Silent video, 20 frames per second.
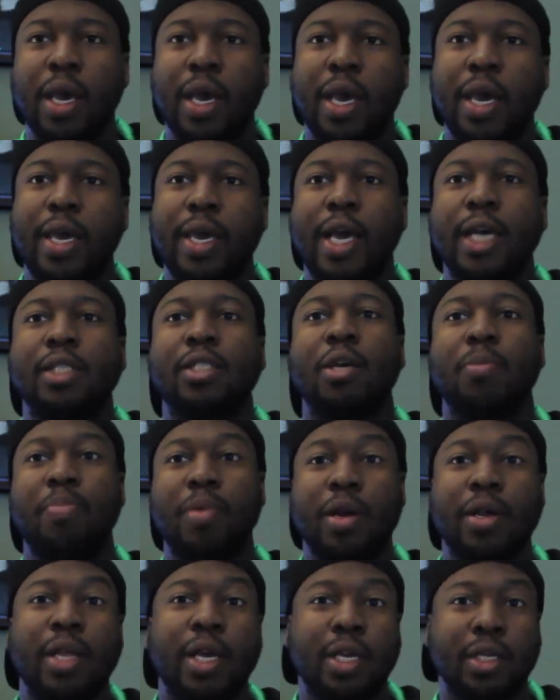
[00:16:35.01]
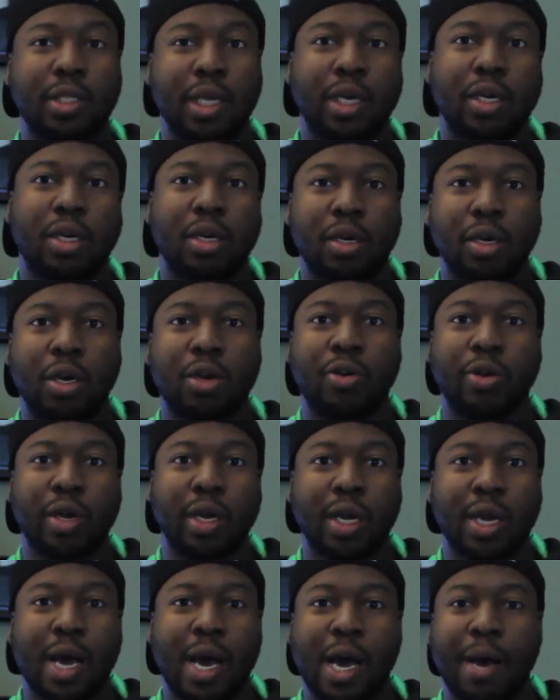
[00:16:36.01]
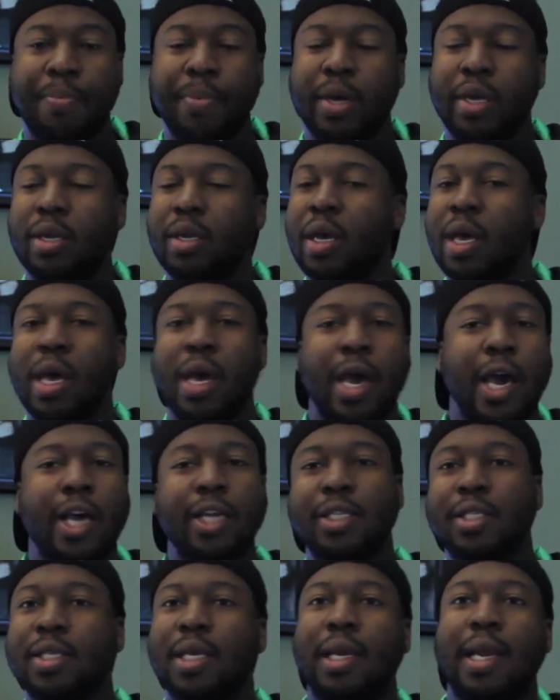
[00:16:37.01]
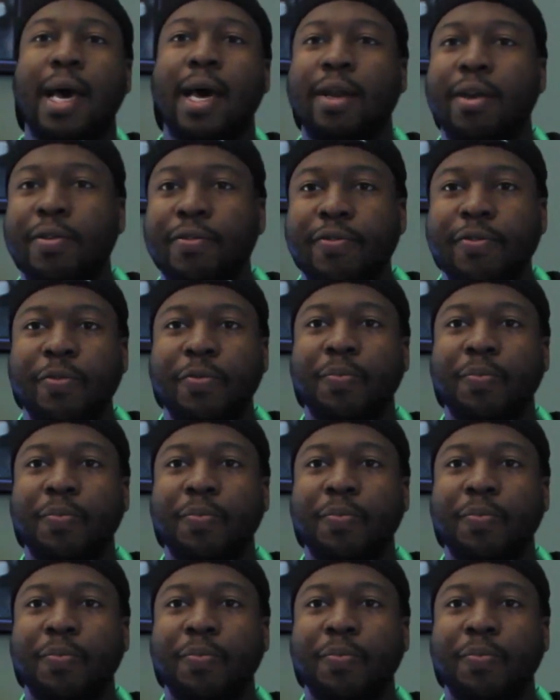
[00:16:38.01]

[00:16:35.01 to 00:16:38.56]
and he has to appear that he's like a crooked cop, and it's just a lot of